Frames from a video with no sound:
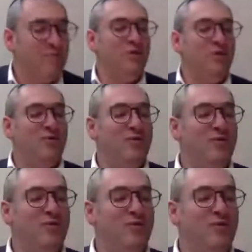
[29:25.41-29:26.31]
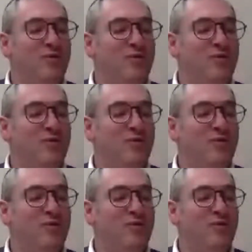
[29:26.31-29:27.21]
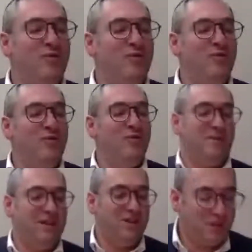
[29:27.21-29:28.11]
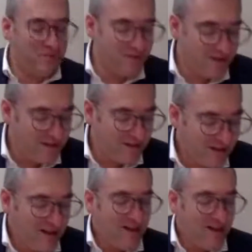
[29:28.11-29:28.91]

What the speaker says: remove this awful death from Egypt.